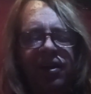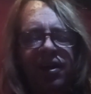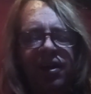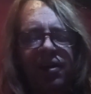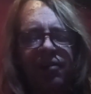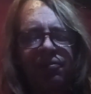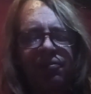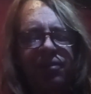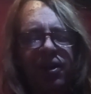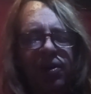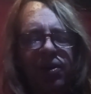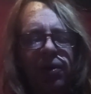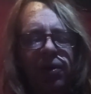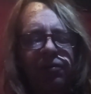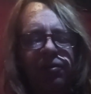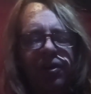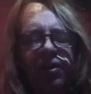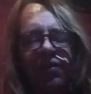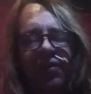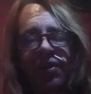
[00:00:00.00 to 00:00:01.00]
fell over
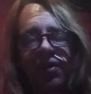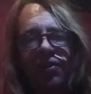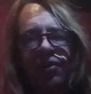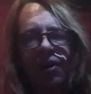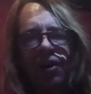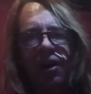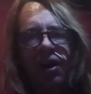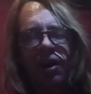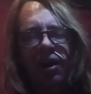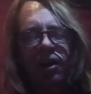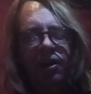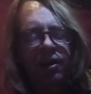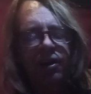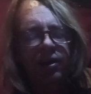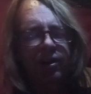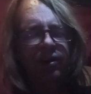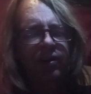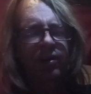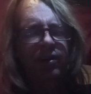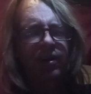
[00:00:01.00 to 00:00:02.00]
it in the dark.
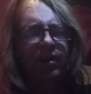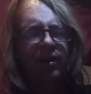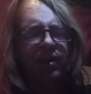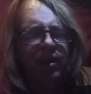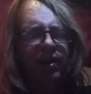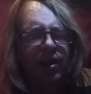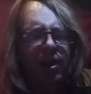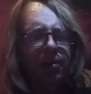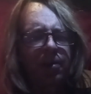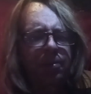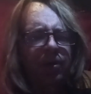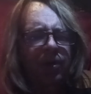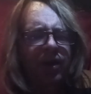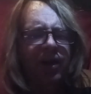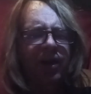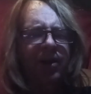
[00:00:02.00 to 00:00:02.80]
But